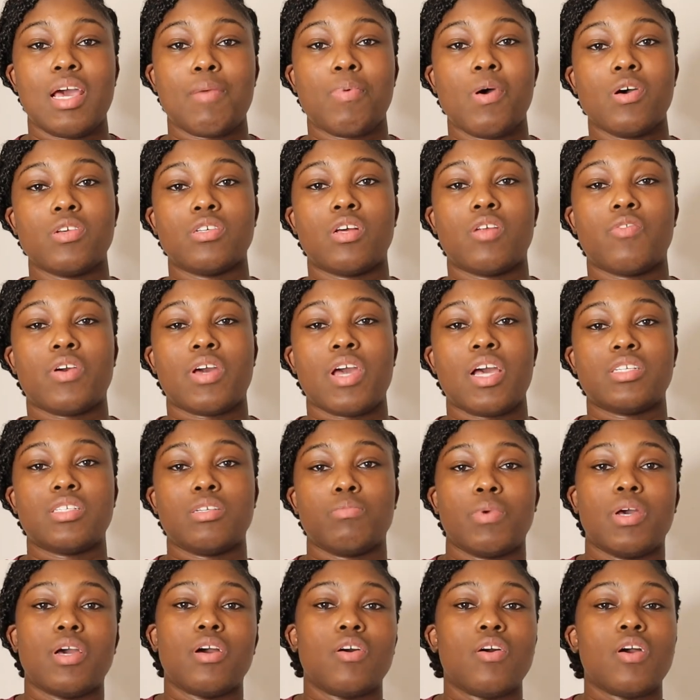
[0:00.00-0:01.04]
that post
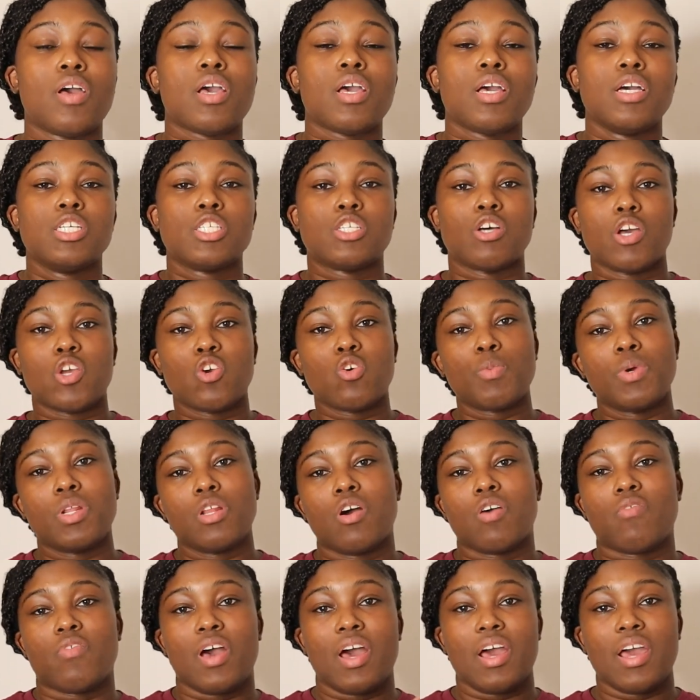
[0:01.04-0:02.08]
notification bell so you'll be
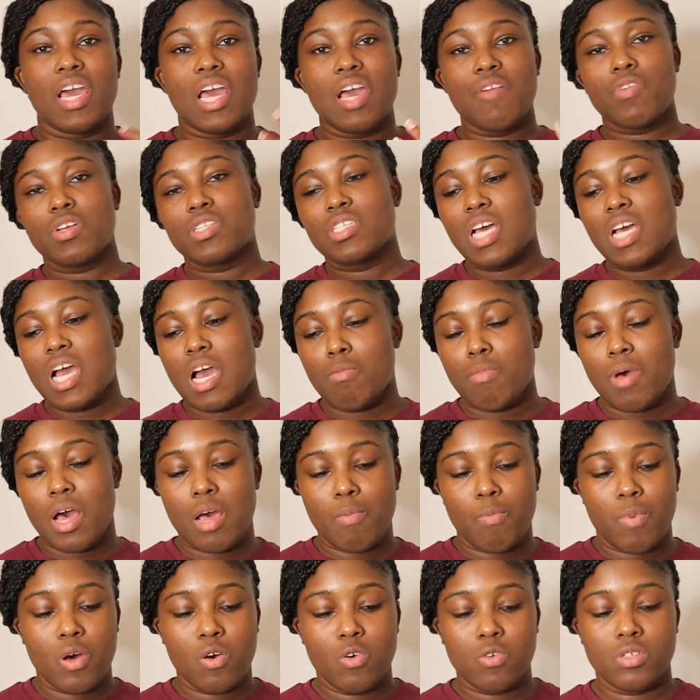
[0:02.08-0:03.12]
notified every time
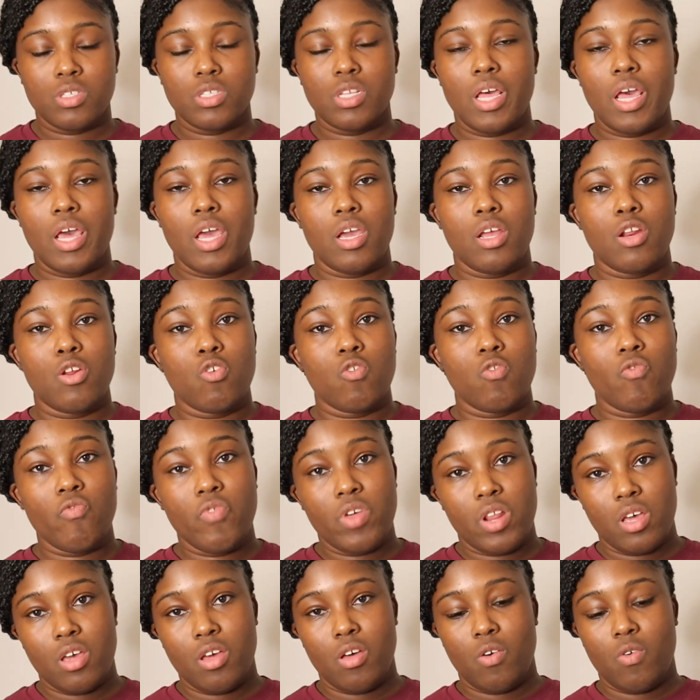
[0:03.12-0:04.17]
I post a new
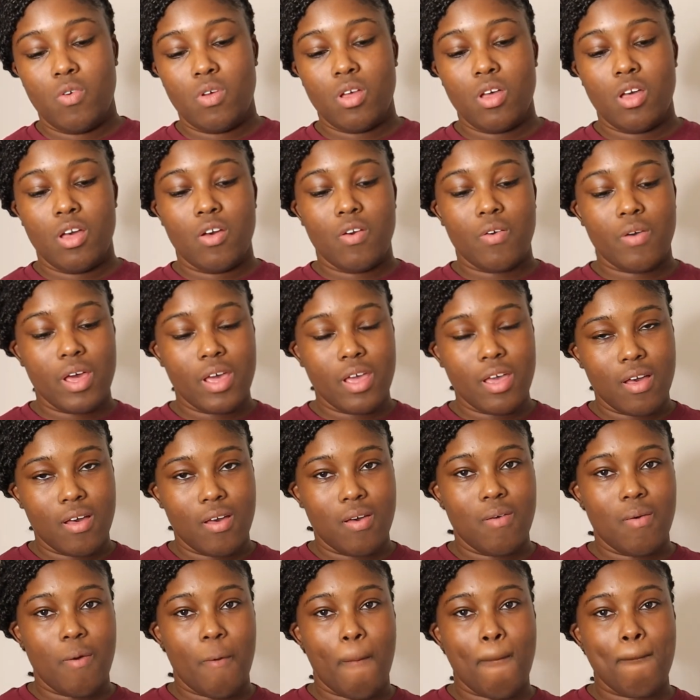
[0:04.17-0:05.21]
video. Okay,
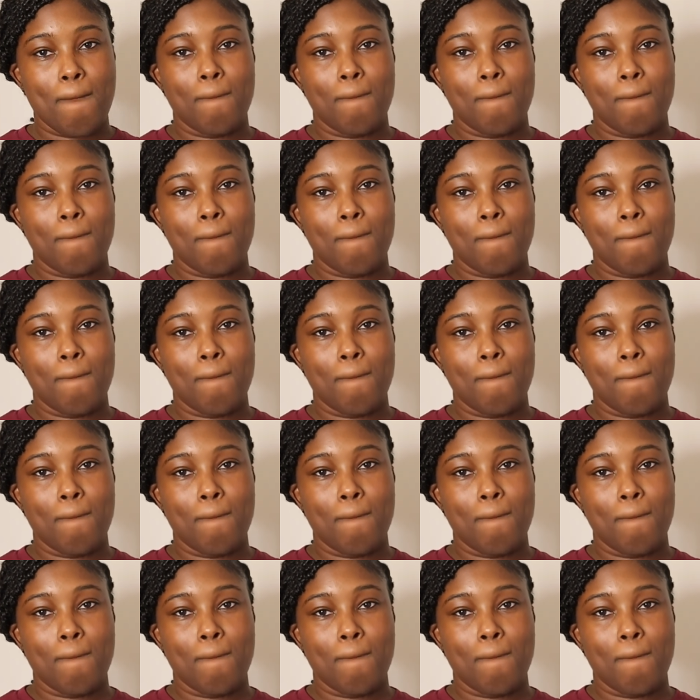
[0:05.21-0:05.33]
y'all?